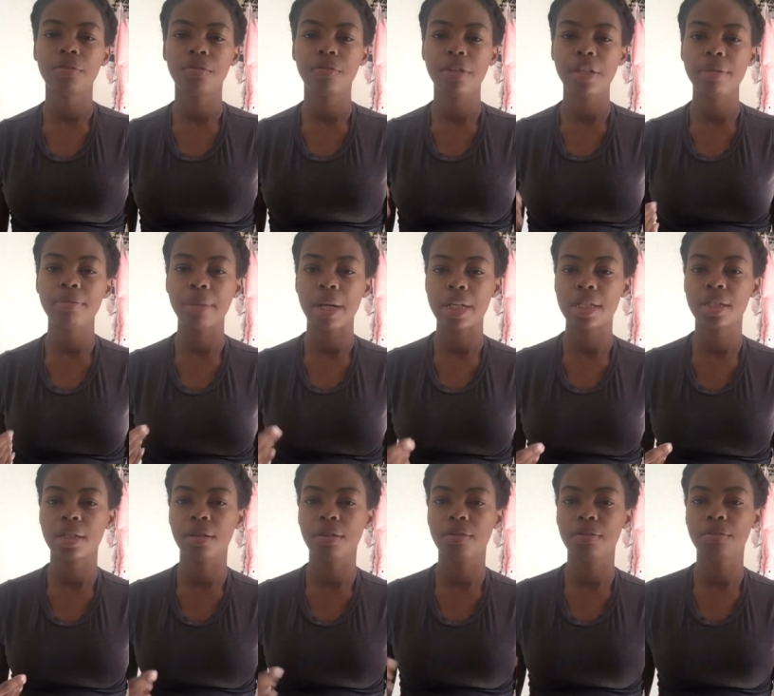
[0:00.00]
feed
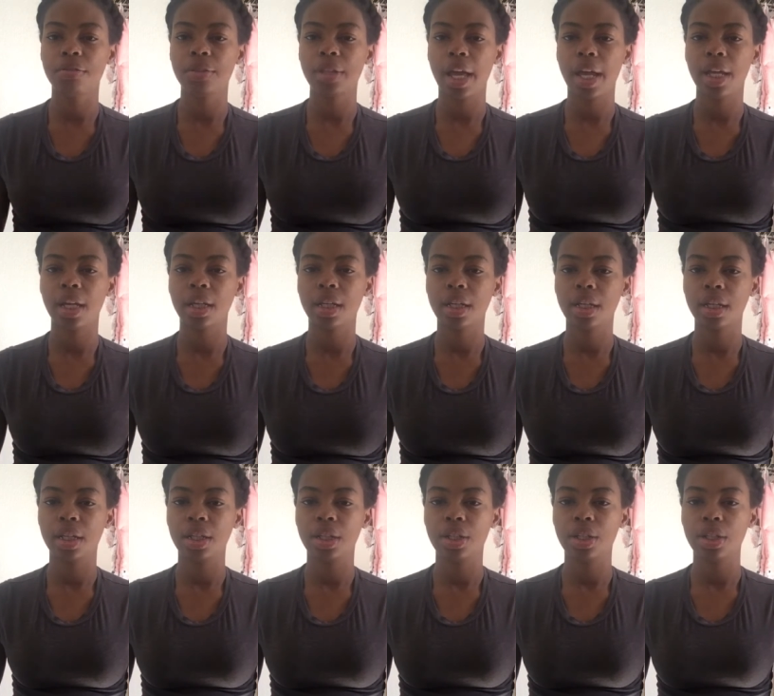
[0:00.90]
myself like
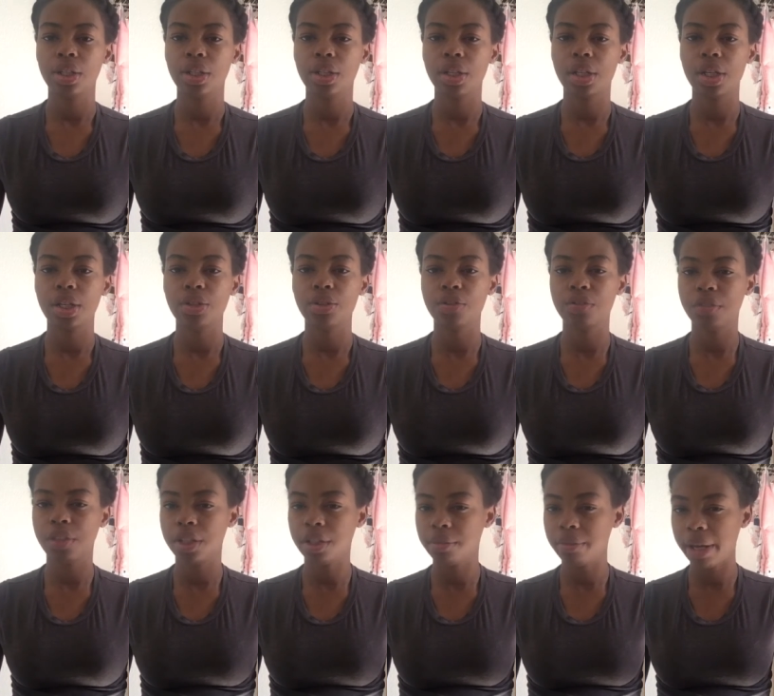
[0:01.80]
you
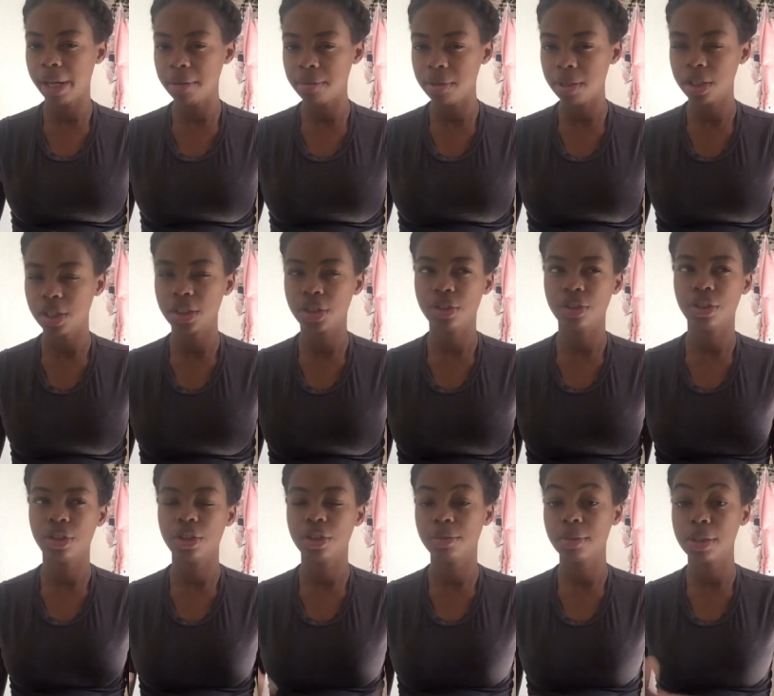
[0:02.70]
feed a baby because you know
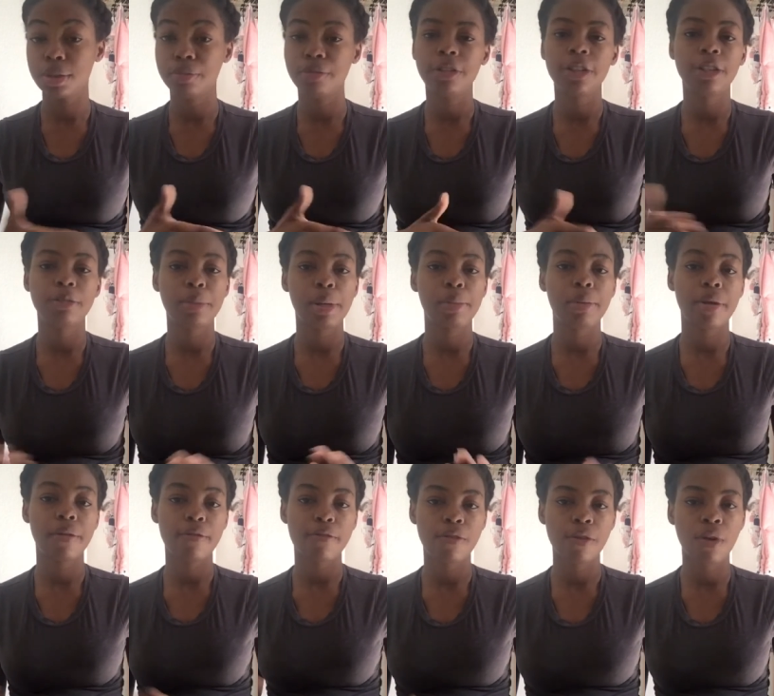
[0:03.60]
you're supposed to feed a baby
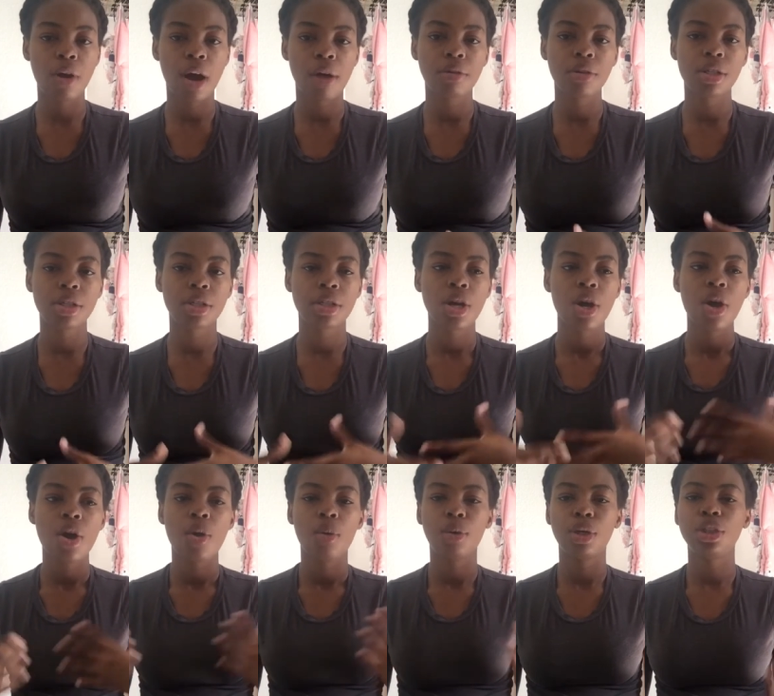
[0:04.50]
every four hours.
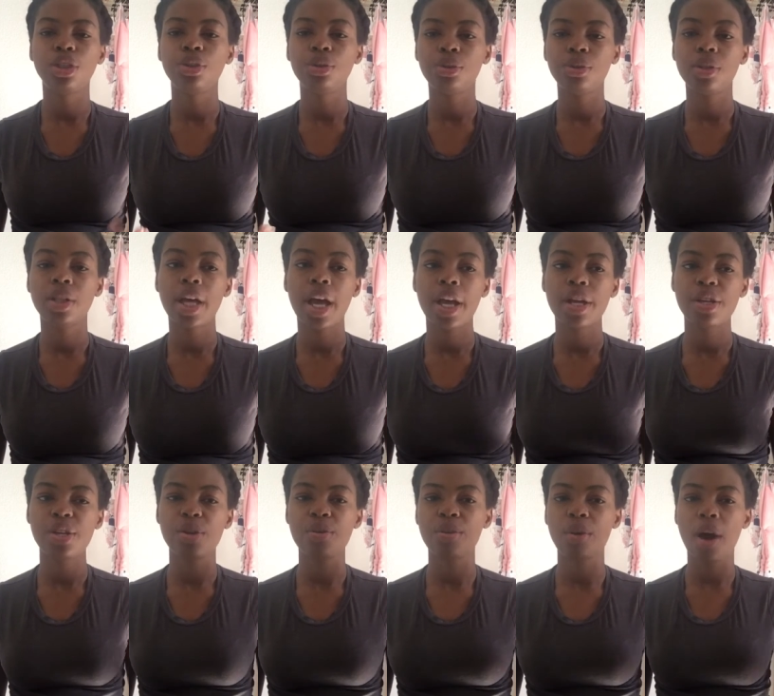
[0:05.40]
Once you do that,
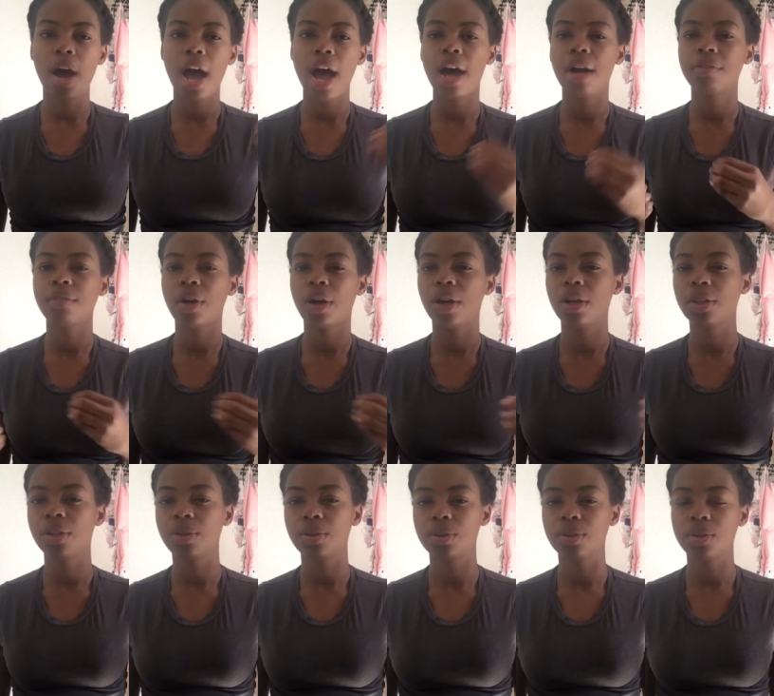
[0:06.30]
you won't have all
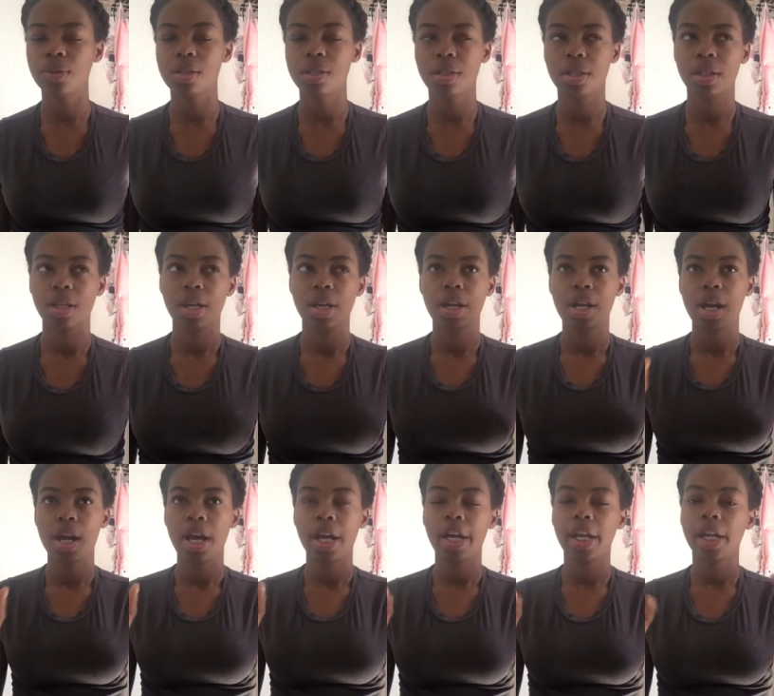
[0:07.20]
those
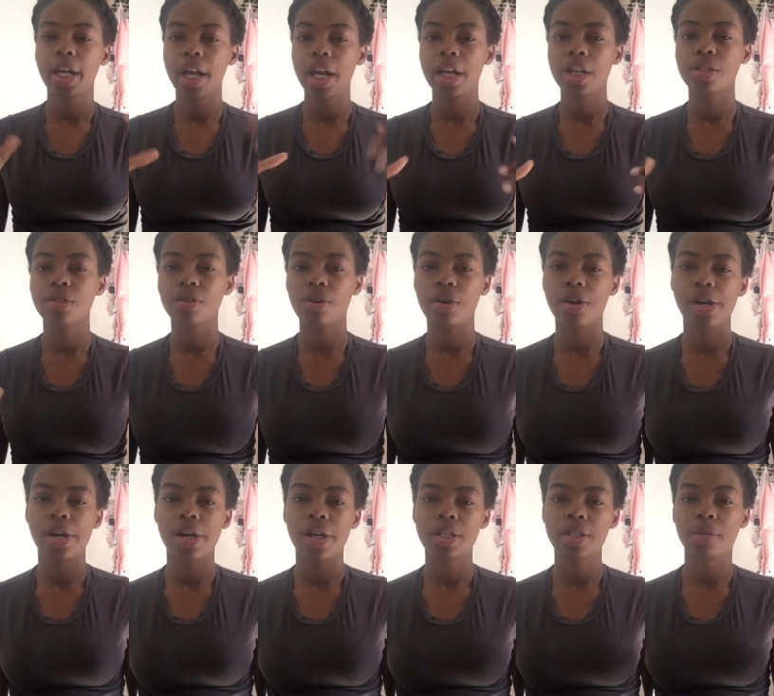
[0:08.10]
headaches or
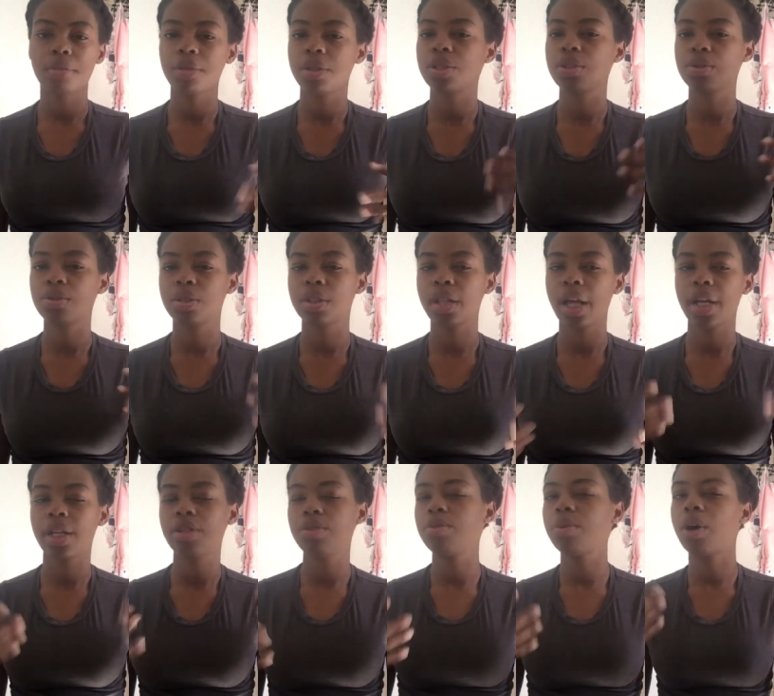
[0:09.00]
something
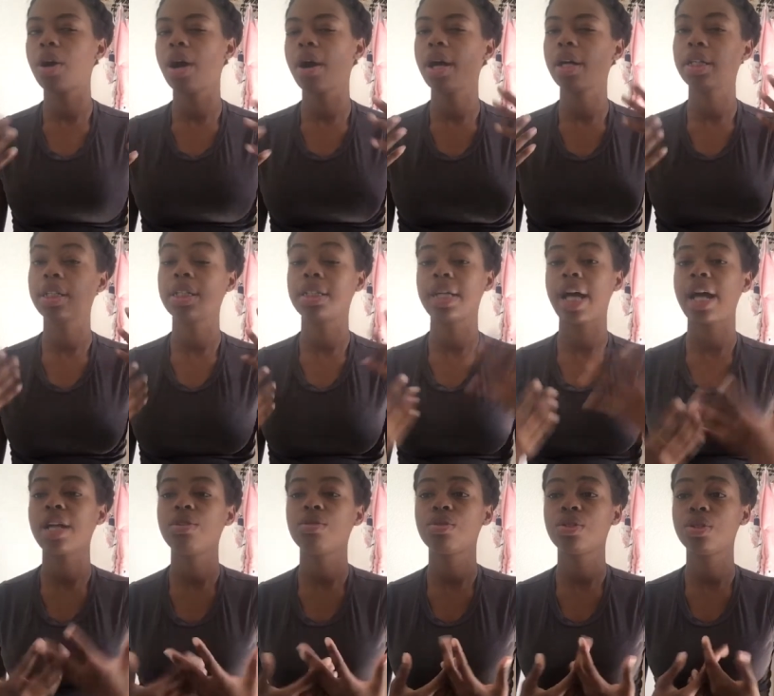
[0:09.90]
like you want. Because
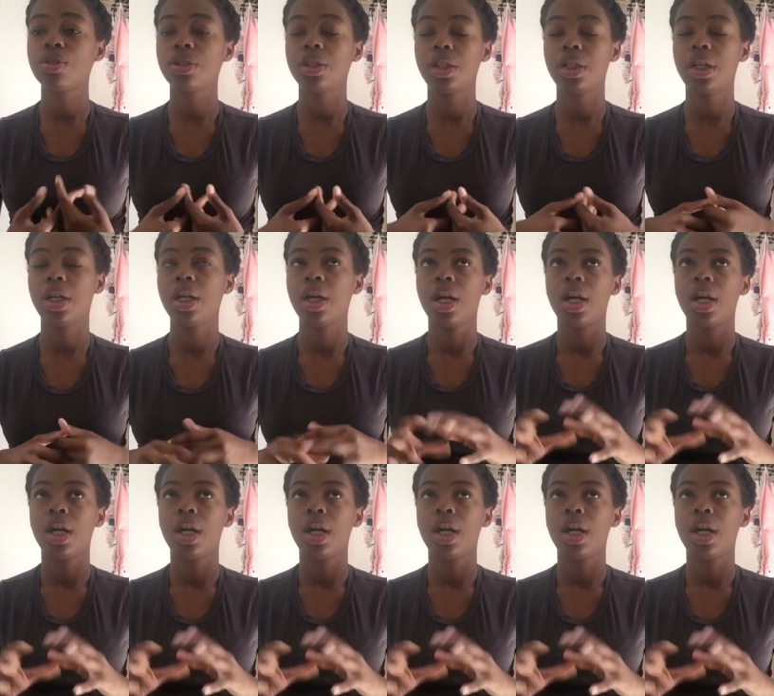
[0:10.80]
I used to